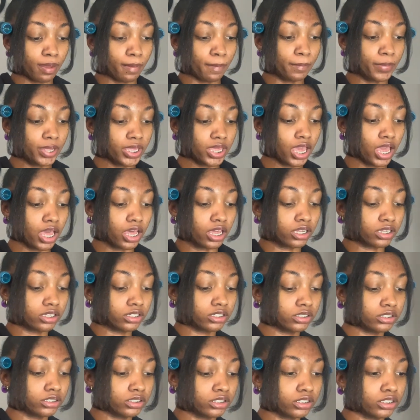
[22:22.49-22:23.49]
but yeah
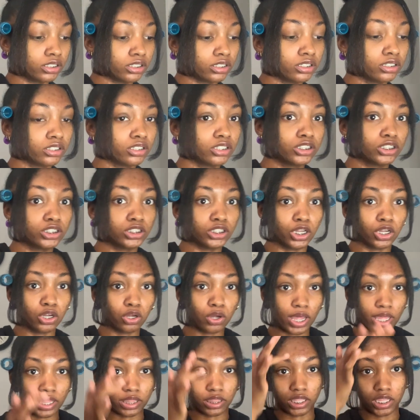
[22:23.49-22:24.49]
so
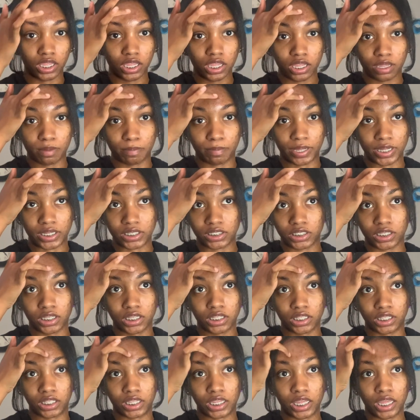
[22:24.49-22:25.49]
i think
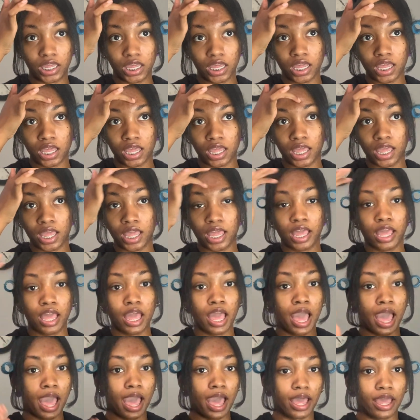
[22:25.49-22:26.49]
basically
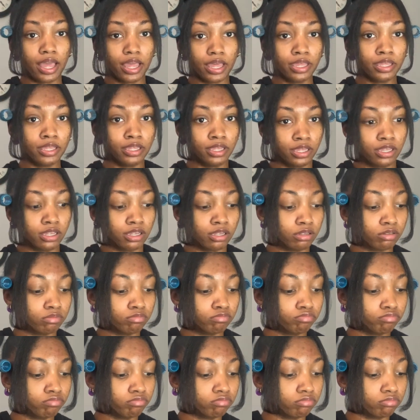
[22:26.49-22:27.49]
i am
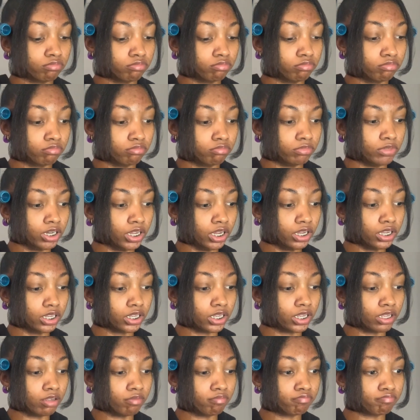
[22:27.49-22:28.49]

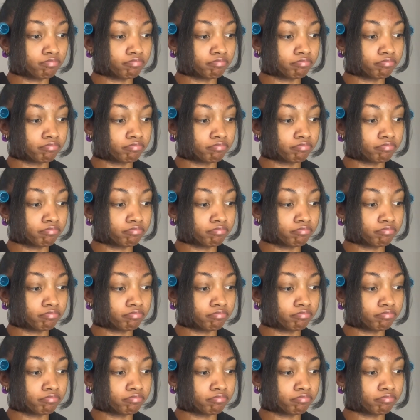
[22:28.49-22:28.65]
done